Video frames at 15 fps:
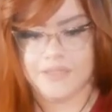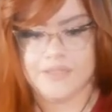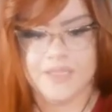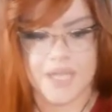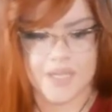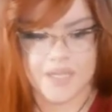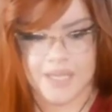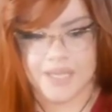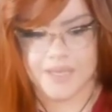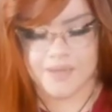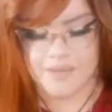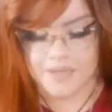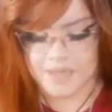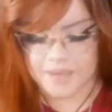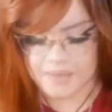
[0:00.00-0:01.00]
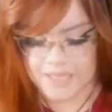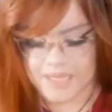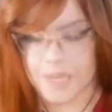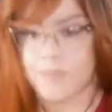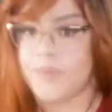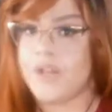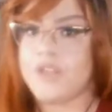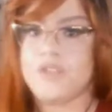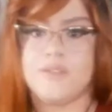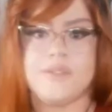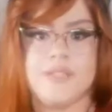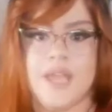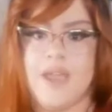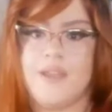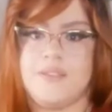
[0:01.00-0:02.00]
duck it. You know, like, I'm going to
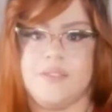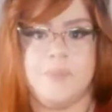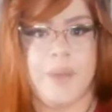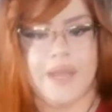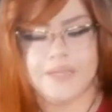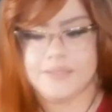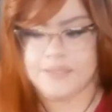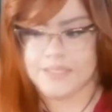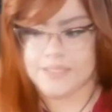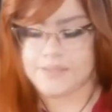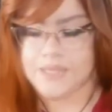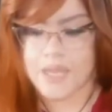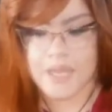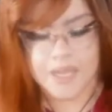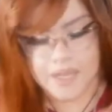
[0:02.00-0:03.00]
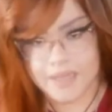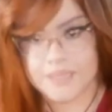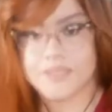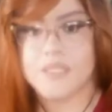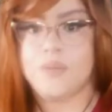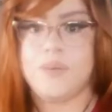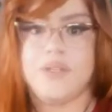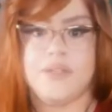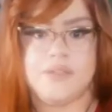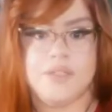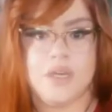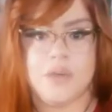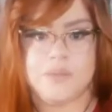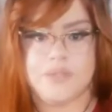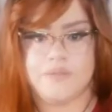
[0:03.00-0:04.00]
just text Pisces. Let's see where this
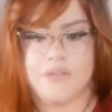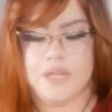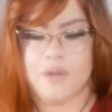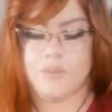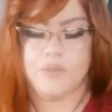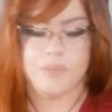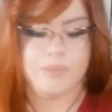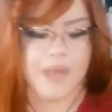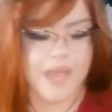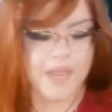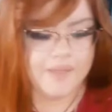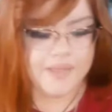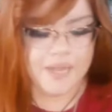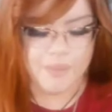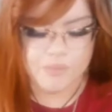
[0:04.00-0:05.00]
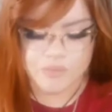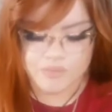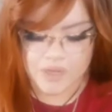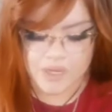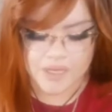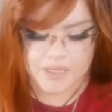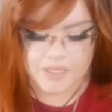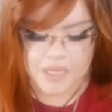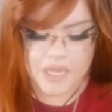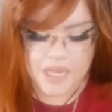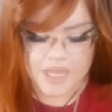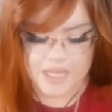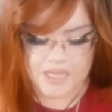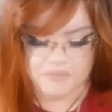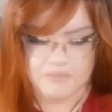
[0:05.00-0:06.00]
goes. If they don't reply, then I'll move on.
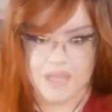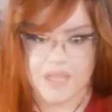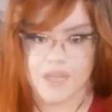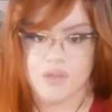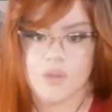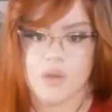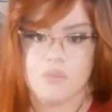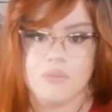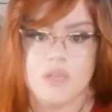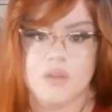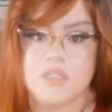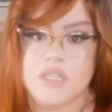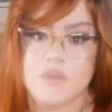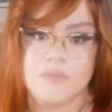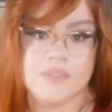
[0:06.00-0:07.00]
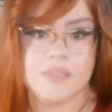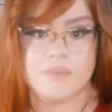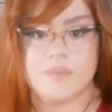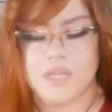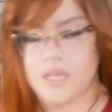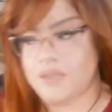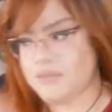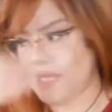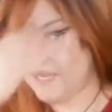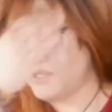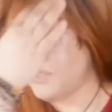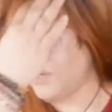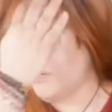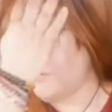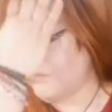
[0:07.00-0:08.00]
If they ignore me or tell me something that
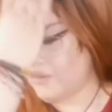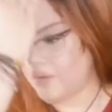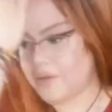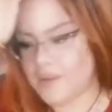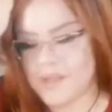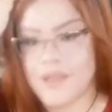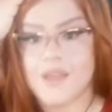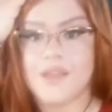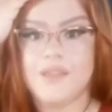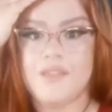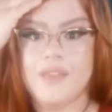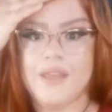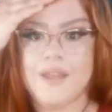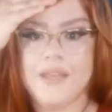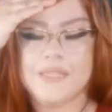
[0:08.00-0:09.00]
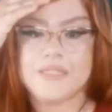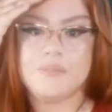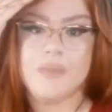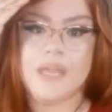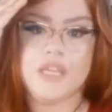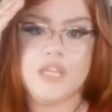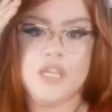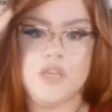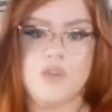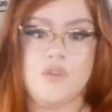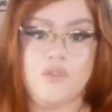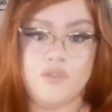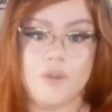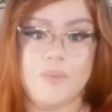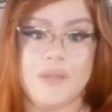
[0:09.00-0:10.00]
is hurtful, then it's my cue
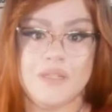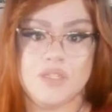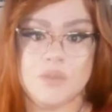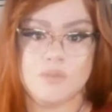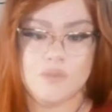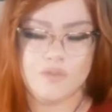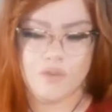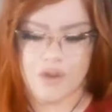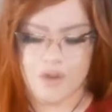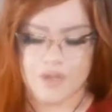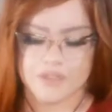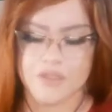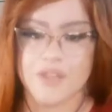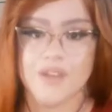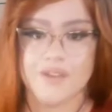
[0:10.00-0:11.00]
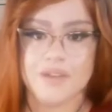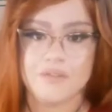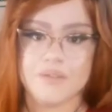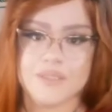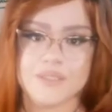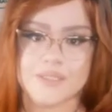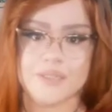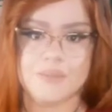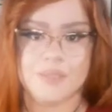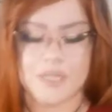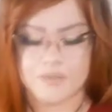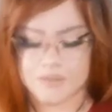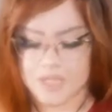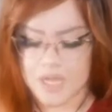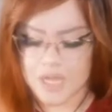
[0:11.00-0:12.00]
for me to move on. So they're going to risk
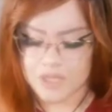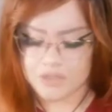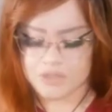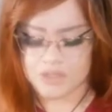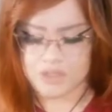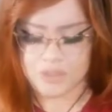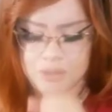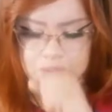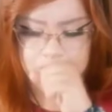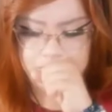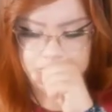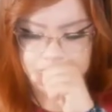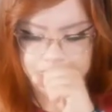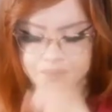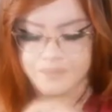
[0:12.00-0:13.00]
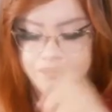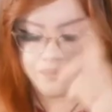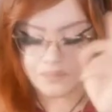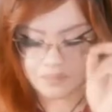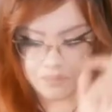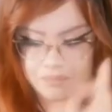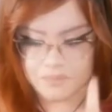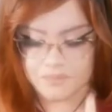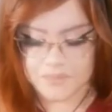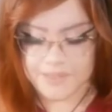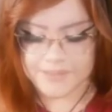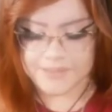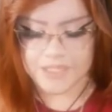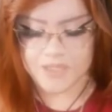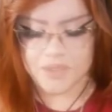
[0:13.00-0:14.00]
themselves to
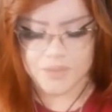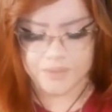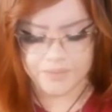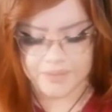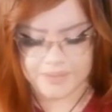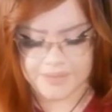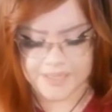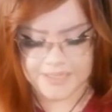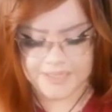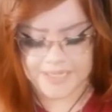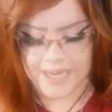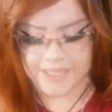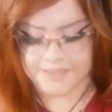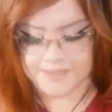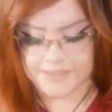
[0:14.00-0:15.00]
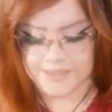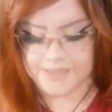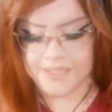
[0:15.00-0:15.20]
send you a risky text. This is